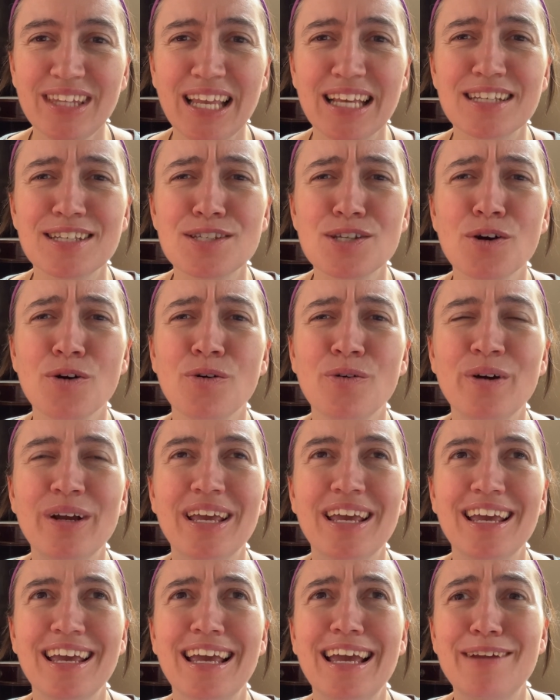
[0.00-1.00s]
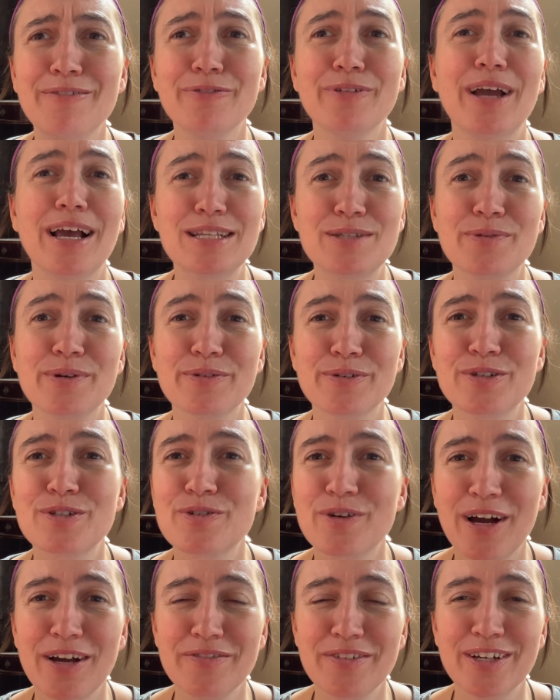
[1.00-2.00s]
So, and as we were
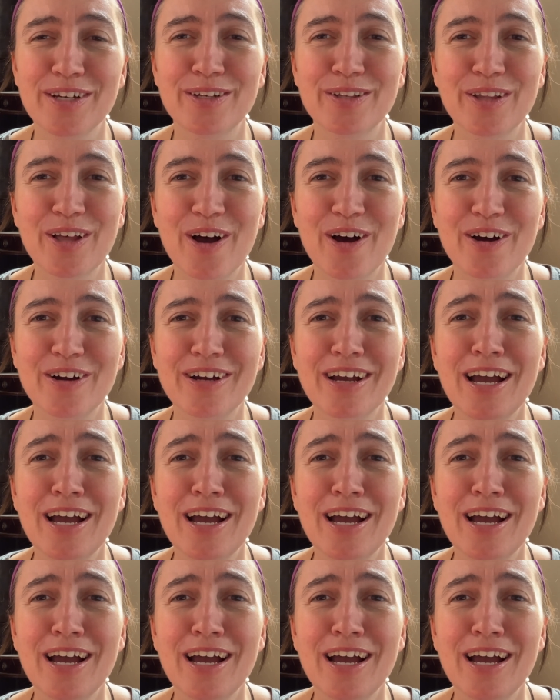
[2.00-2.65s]
driving along,